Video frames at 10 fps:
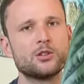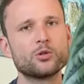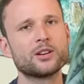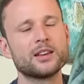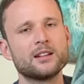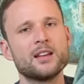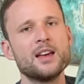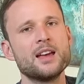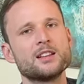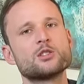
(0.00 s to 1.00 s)
look in
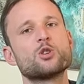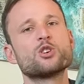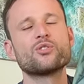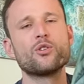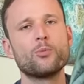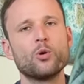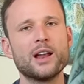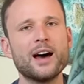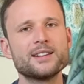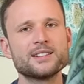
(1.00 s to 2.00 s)
search for more light.